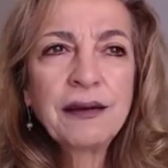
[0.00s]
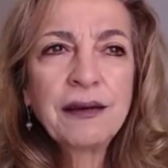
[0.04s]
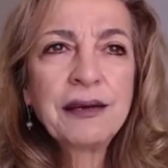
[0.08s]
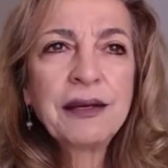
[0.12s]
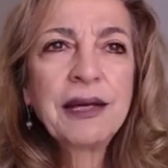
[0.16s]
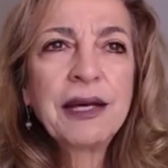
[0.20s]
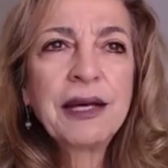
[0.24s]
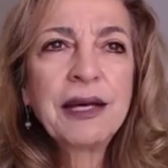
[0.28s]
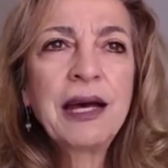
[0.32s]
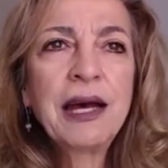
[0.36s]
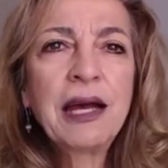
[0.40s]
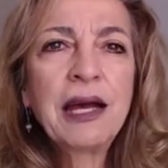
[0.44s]

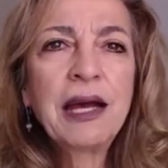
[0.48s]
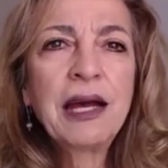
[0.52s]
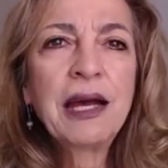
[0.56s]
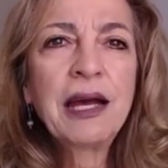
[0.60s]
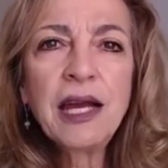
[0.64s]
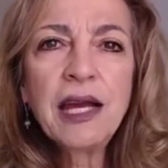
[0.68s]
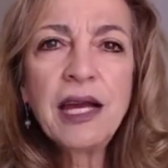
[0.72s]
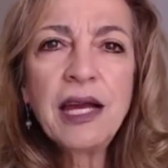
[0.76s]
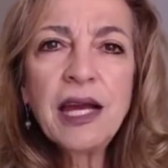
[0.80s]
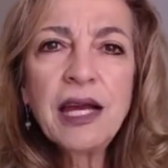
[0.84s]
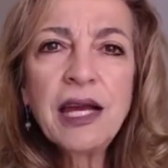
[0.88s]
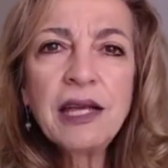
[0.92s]
uh,
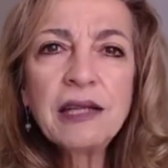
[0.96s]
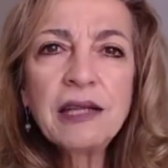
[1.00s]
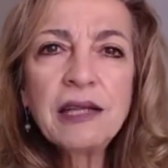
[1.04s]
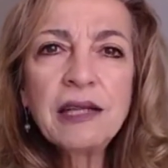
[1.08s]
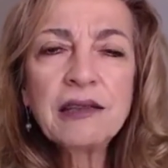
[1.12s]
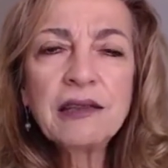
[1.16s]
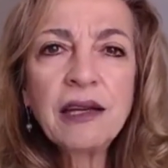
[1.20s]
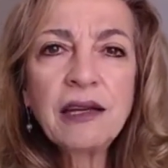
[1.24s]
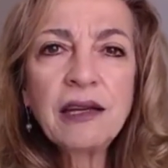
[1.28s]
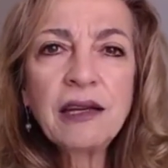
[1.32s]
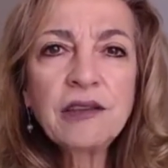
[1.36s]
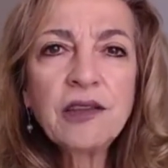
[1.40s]

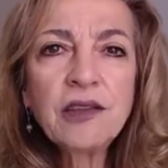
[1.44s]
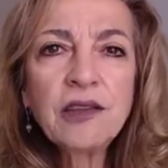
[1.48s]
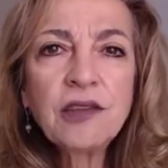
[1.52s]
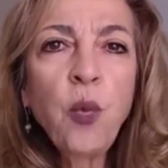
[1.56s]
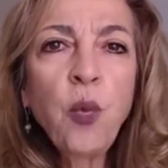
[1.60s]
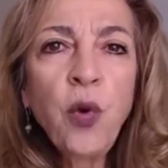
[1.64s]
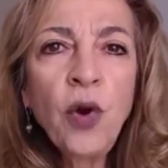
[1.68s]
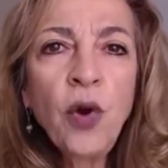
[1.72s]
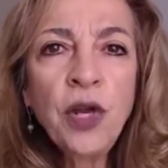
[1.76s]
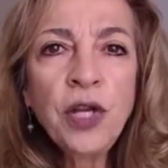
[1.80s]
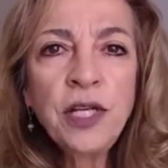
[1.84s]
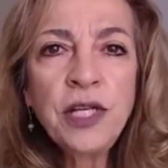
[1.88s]
the, the
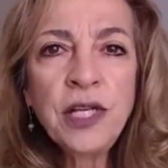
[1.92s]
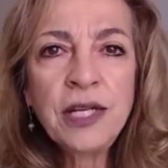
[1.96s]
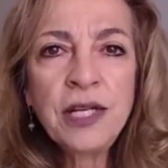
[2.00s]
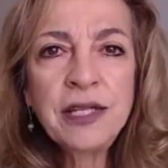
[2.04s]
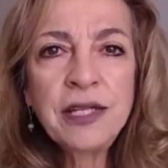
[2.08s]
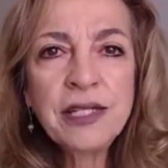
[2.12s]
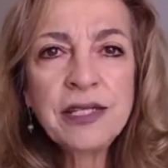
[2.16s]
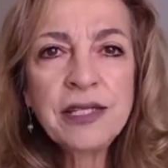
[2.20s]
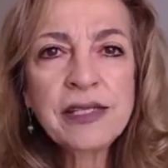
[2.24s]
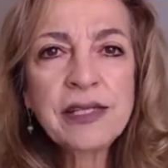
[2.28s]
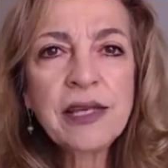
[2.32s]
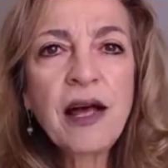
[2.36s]
word in
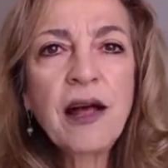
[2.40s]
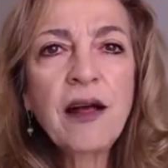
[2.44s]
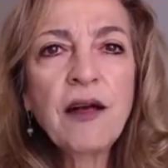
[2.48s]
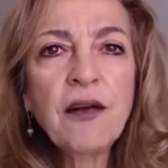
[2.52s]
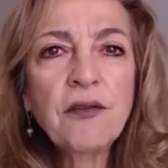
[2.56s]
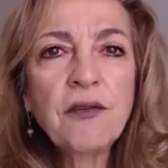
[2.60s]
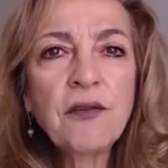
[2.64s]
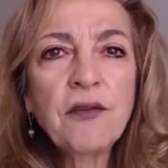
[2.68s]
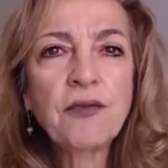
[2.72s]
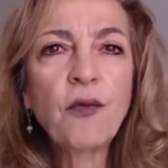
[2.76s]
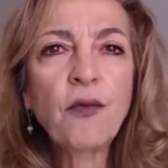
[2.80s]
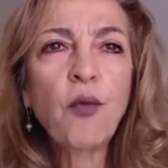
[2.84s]
itself,
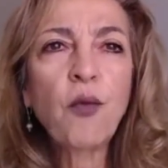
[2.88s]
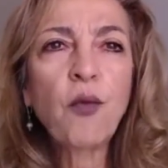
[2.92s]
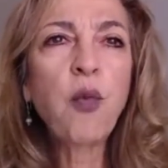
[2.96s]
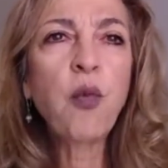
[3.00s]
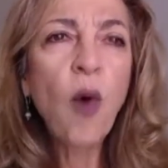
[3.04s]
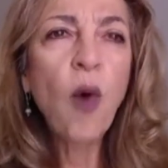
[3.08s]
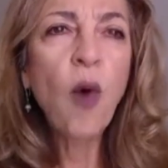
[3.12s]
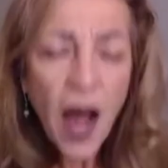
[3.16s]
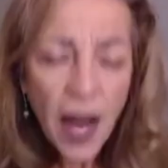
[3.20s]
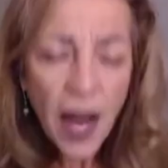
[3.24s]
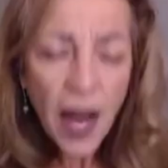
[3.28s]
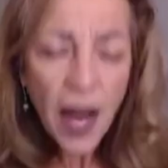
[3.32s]

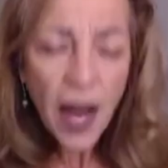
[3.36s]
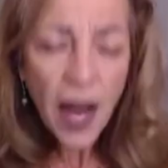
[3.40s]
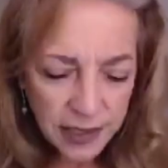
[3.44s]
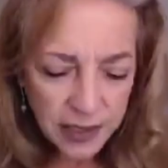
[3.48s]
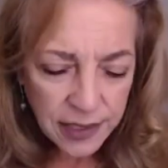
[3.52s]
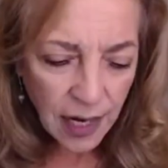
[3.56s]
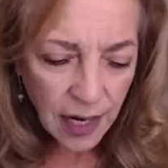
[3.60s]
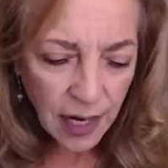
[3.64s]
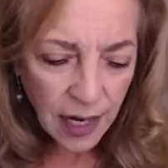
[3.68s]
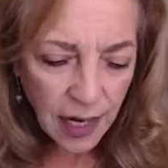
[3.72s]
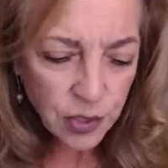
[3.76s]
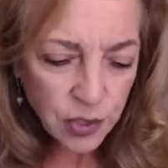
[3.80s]
why did
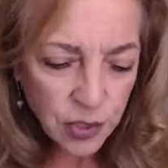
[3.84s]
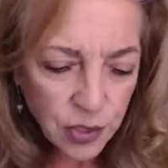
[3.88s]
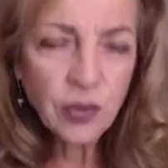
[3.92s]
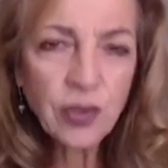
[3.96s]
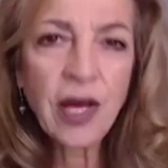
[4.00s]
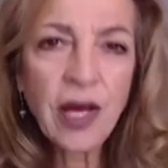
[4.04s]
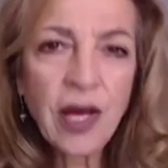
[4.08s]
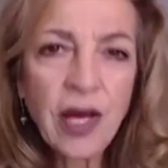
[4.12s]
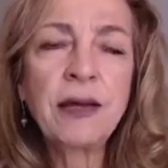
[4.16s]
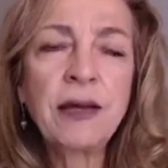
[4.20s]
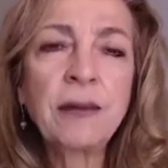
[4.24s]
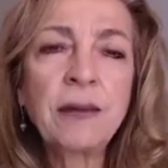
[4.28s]
I do that?
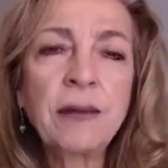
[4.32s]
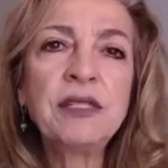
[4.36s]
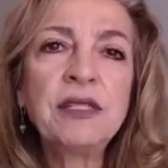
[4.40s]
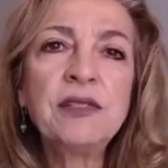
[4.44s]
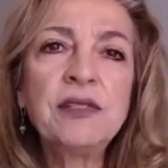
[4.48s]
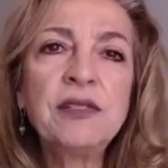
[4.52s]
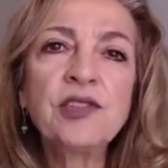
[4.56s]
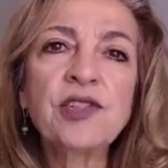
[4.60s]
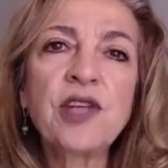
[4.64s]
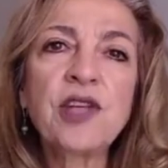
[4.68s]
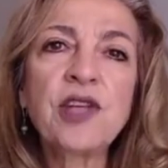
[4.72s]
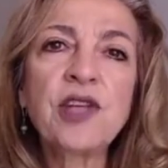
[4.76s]
That
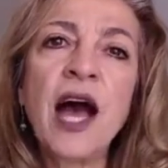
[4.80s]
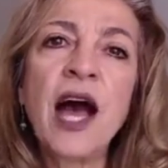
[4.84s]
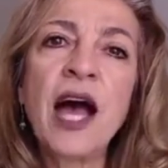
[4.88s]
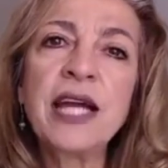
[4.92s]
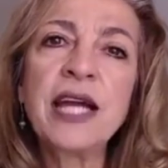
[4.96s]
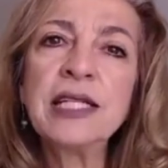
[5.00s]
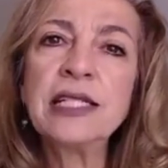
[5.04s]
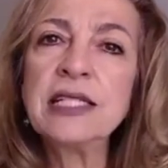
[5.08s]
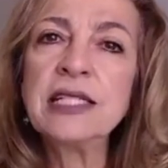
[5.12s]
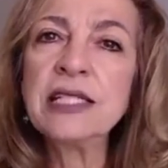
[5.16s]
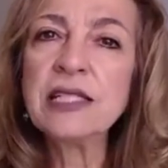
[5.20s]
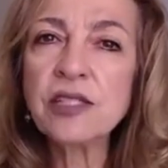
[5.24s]
means I
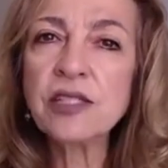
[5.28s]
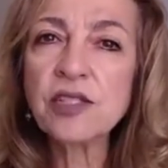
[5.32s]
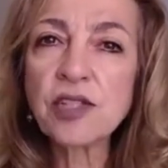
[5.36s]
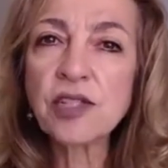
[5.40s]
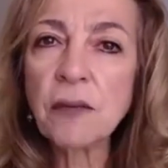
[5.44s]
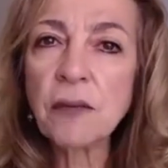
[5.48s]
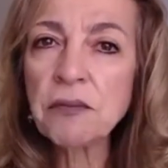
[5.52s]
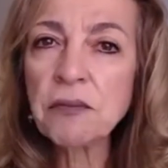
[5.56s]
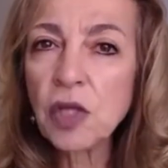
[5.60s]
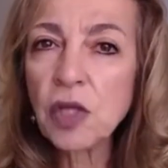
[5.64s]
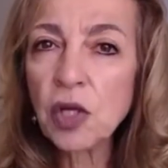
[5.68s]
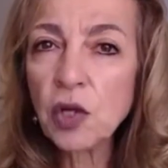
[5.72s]
did
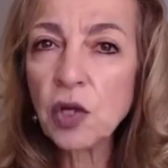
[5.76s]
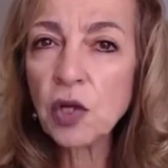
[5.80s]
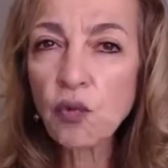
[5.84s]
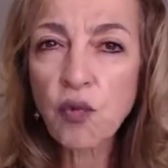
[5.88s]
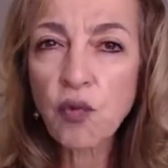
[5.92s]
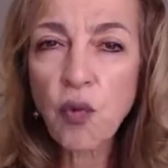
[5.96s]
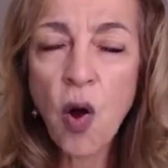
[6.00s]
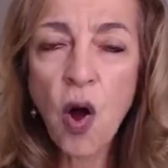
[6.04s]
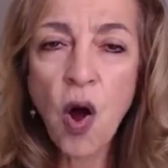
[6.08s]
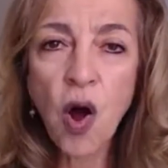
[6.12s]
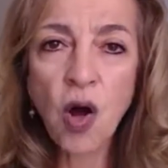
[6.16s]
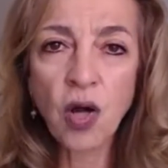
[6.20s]
something
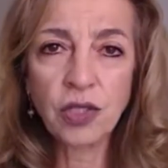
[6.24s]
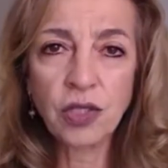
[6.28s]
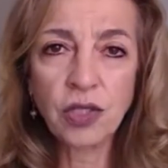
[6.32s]
wrong.